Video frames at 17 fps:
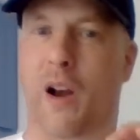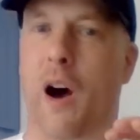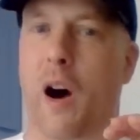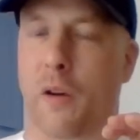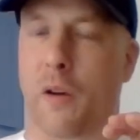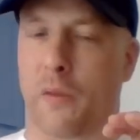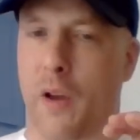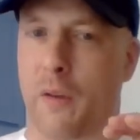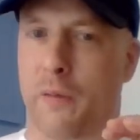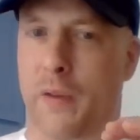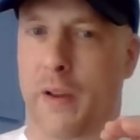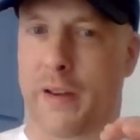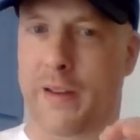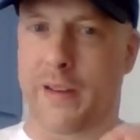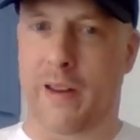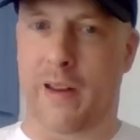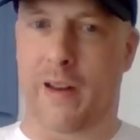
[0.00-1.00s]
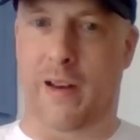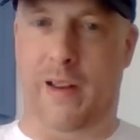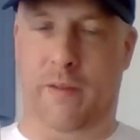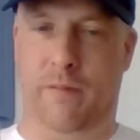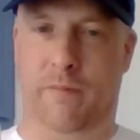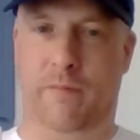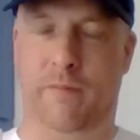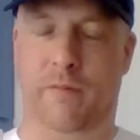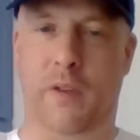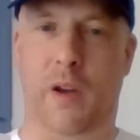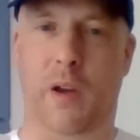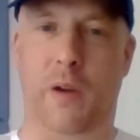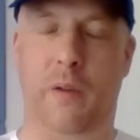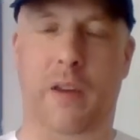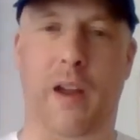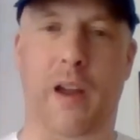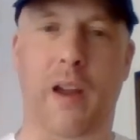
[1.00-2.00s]
of vanilla.
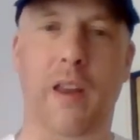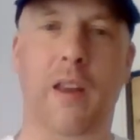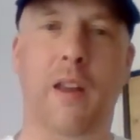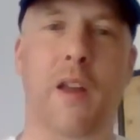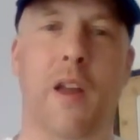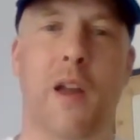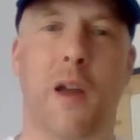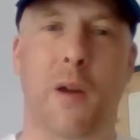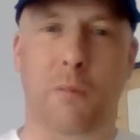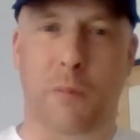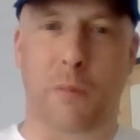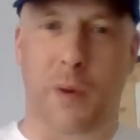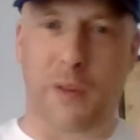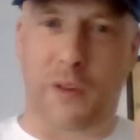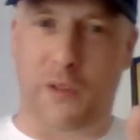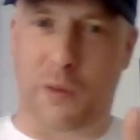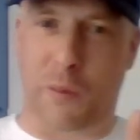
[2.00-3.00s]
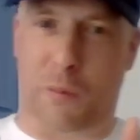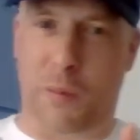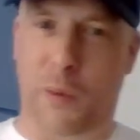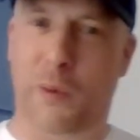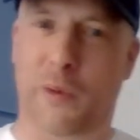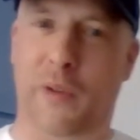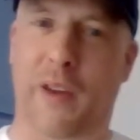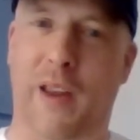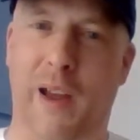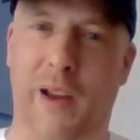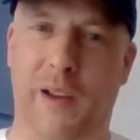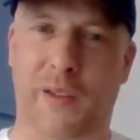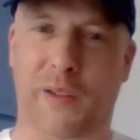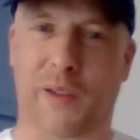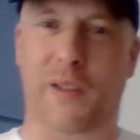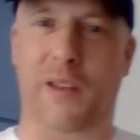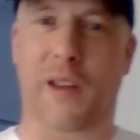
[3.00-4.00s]
Okay, but the supporting
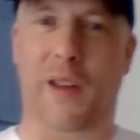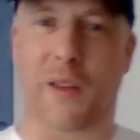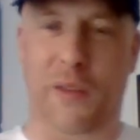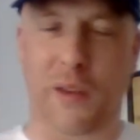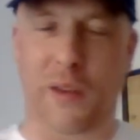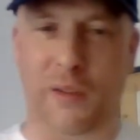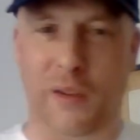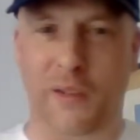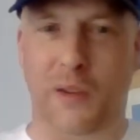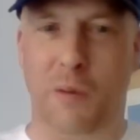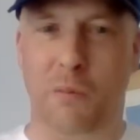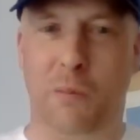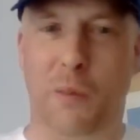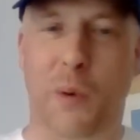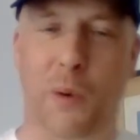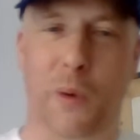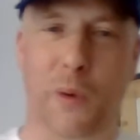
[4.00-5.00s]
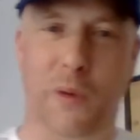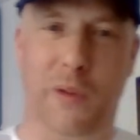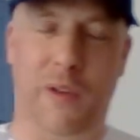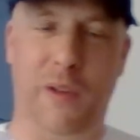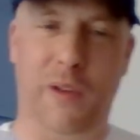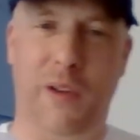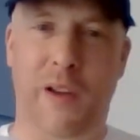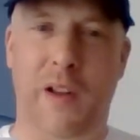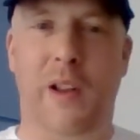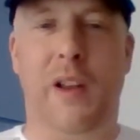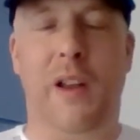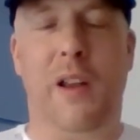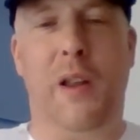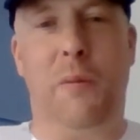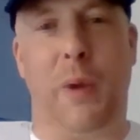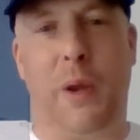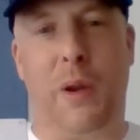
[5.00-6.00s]
act, now this is important
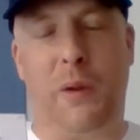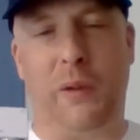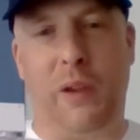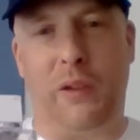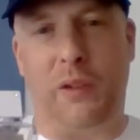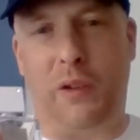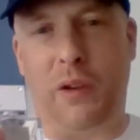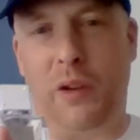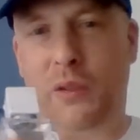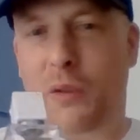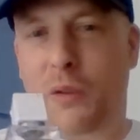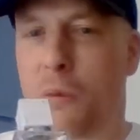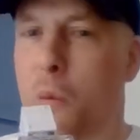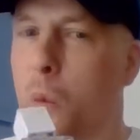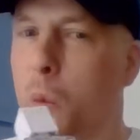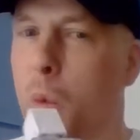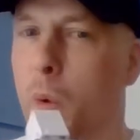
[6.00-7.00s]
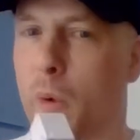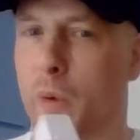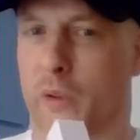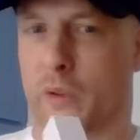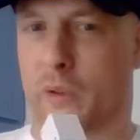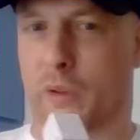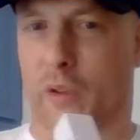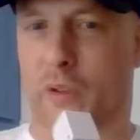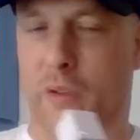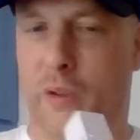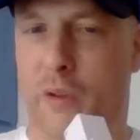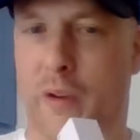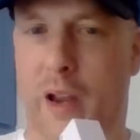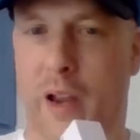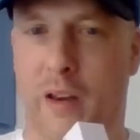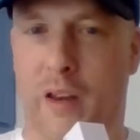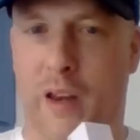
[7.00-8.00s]
because it's got some woods
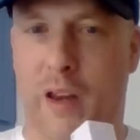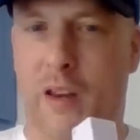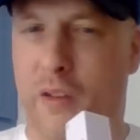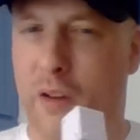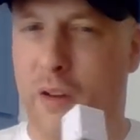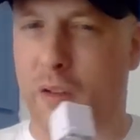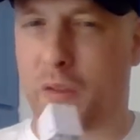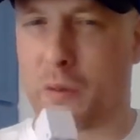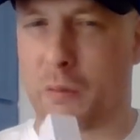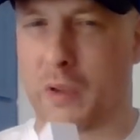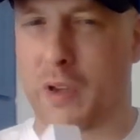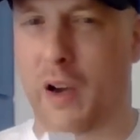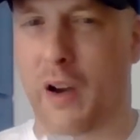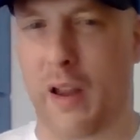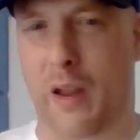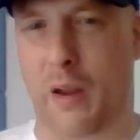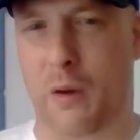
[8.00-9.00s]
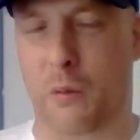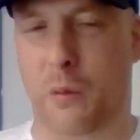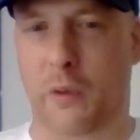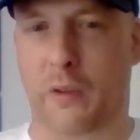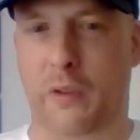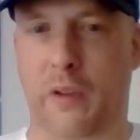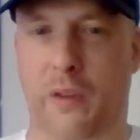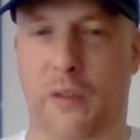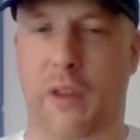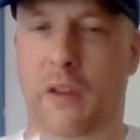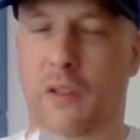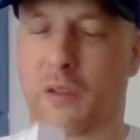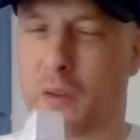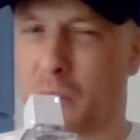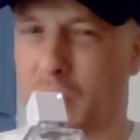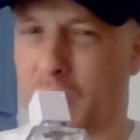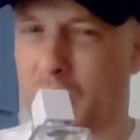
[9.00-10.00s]
surrounding it. It's got some guyat woods, I think,
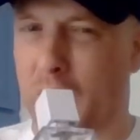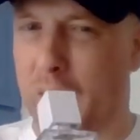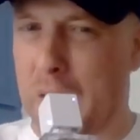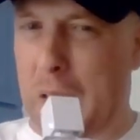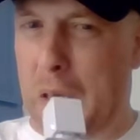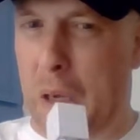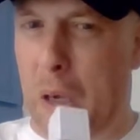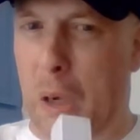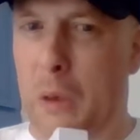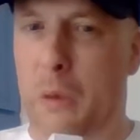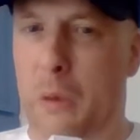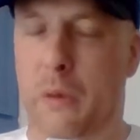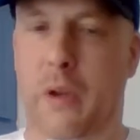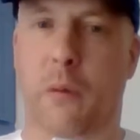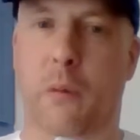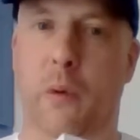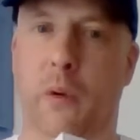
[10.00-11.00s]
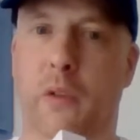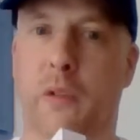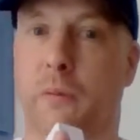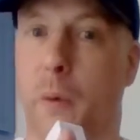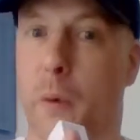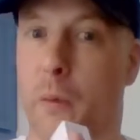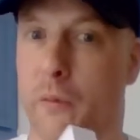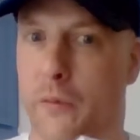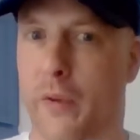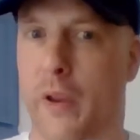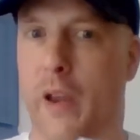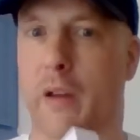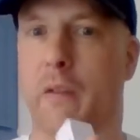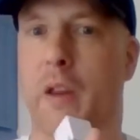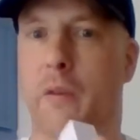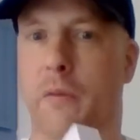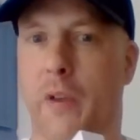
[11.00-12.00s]
some slightly oady woods, but
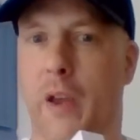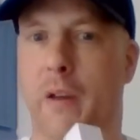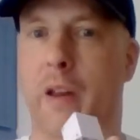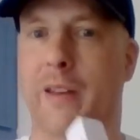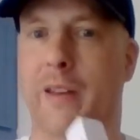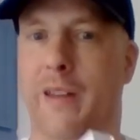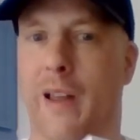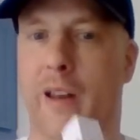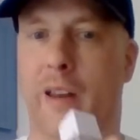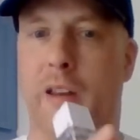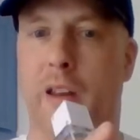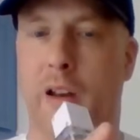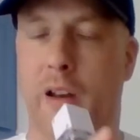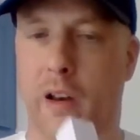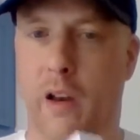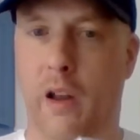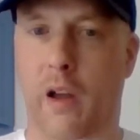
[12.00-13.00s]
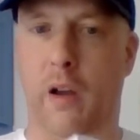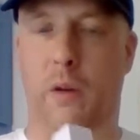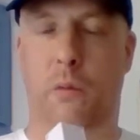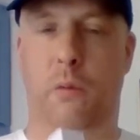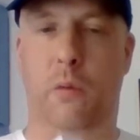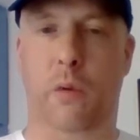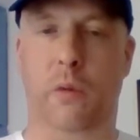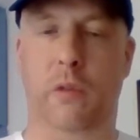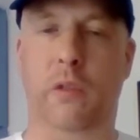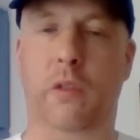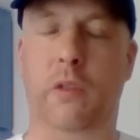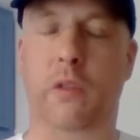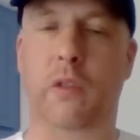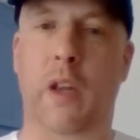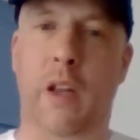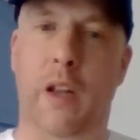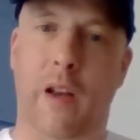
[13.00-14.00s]
very delicate light
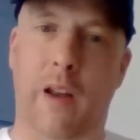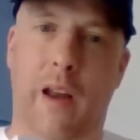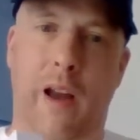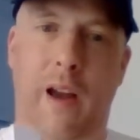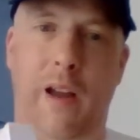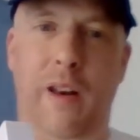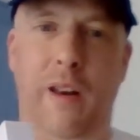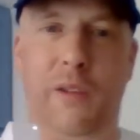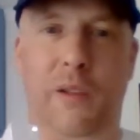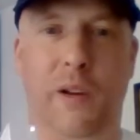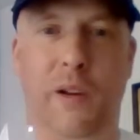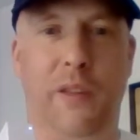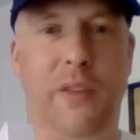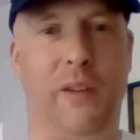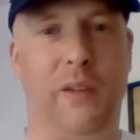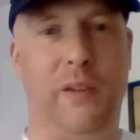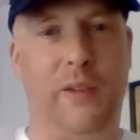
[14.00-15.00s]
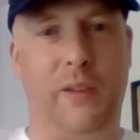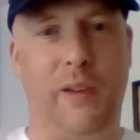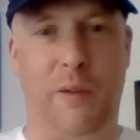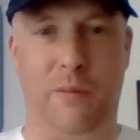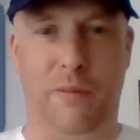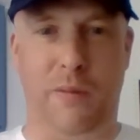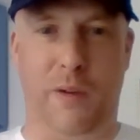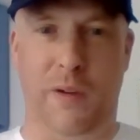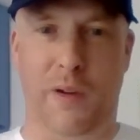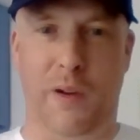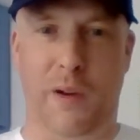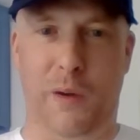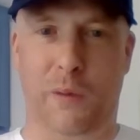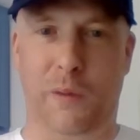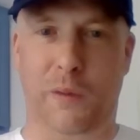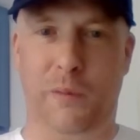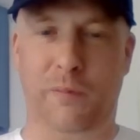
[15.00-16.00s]
woods, and it's got the saffron
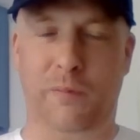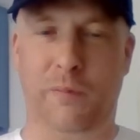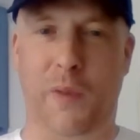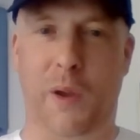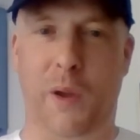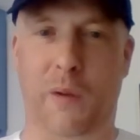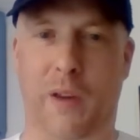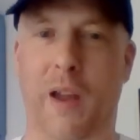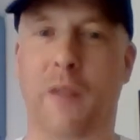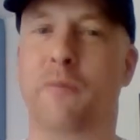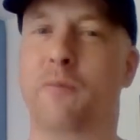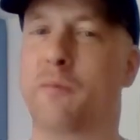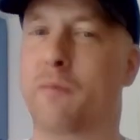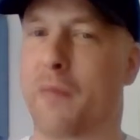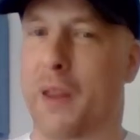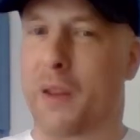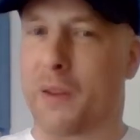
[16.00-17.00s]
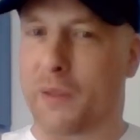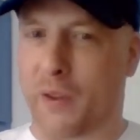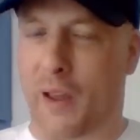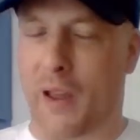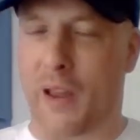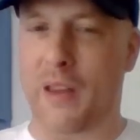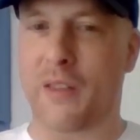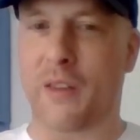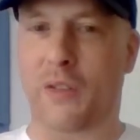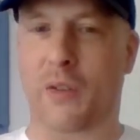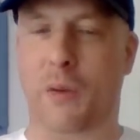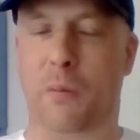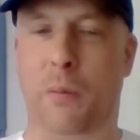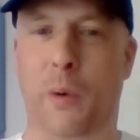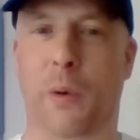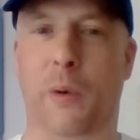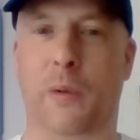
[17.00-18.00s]
note. Okay, take the
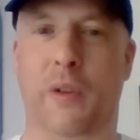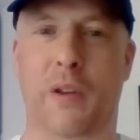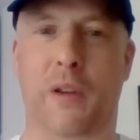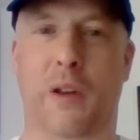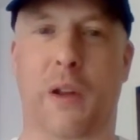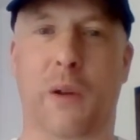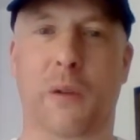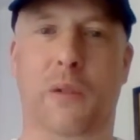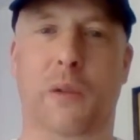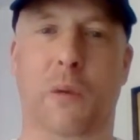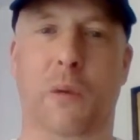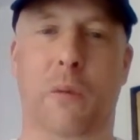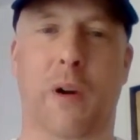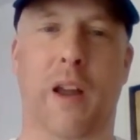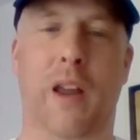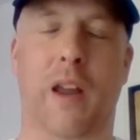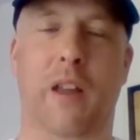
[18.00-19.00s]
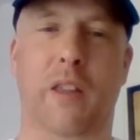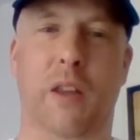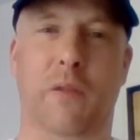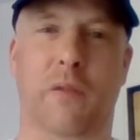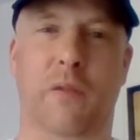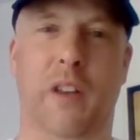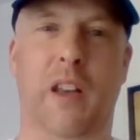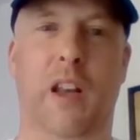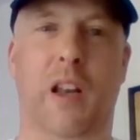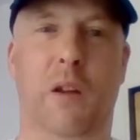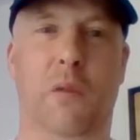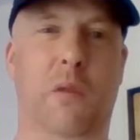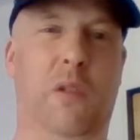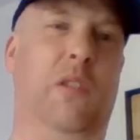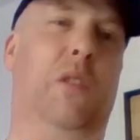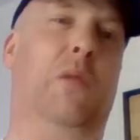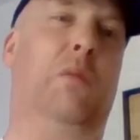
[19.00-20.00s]
supporting notes away and the vanilla
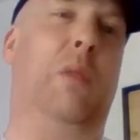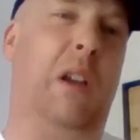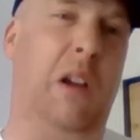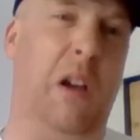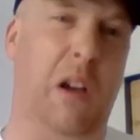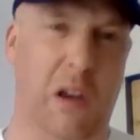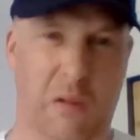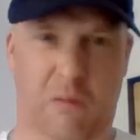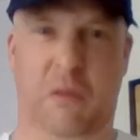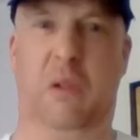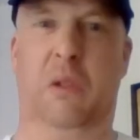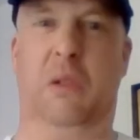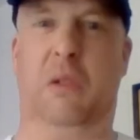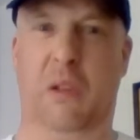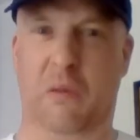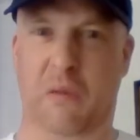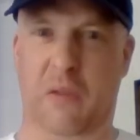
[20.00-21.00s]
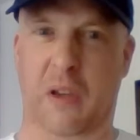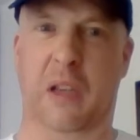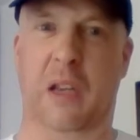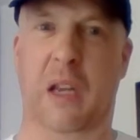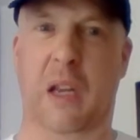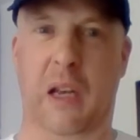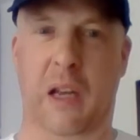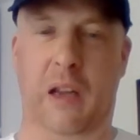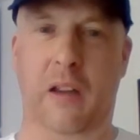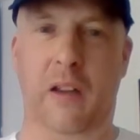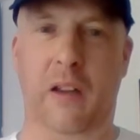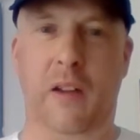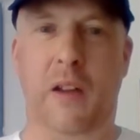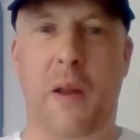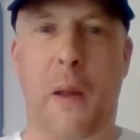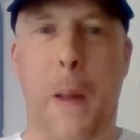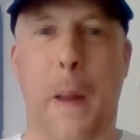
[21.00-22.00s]
would just be kind of just a vanilla,
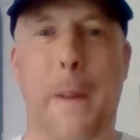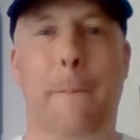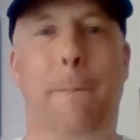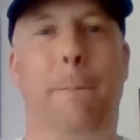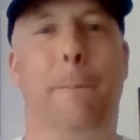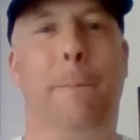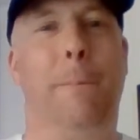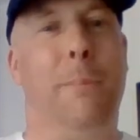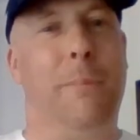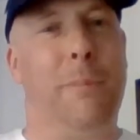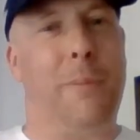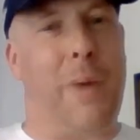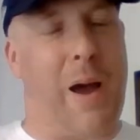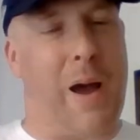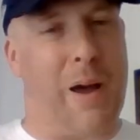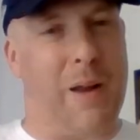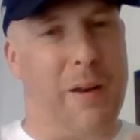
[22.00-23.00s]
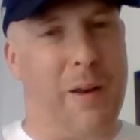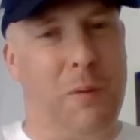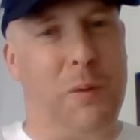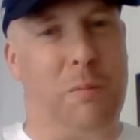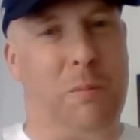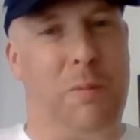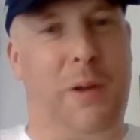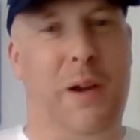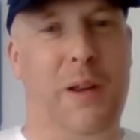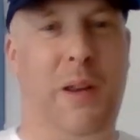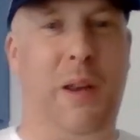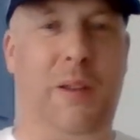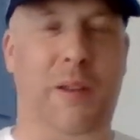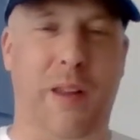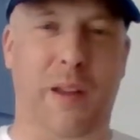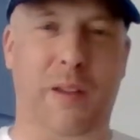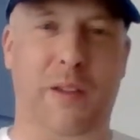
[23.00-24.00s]
and I was blinded
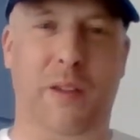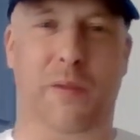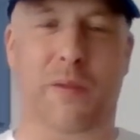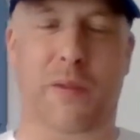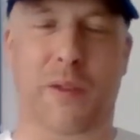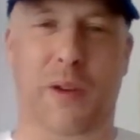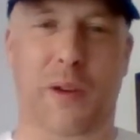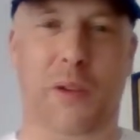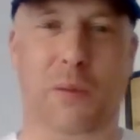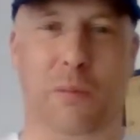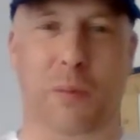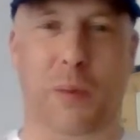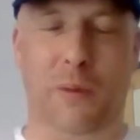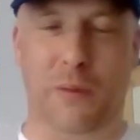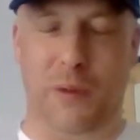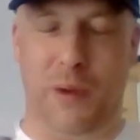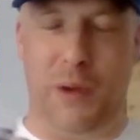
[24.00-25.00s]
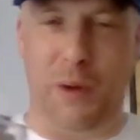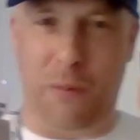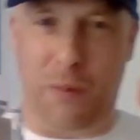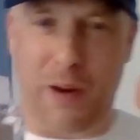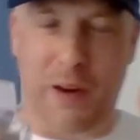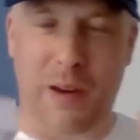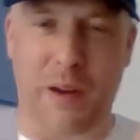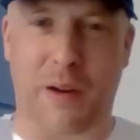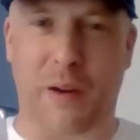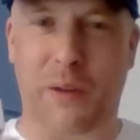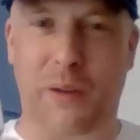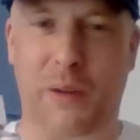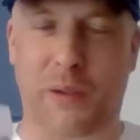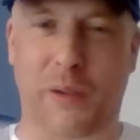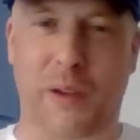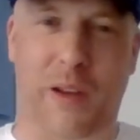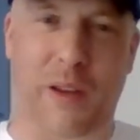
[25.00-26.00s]
to that at first, but when you
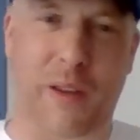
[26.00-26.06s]
consider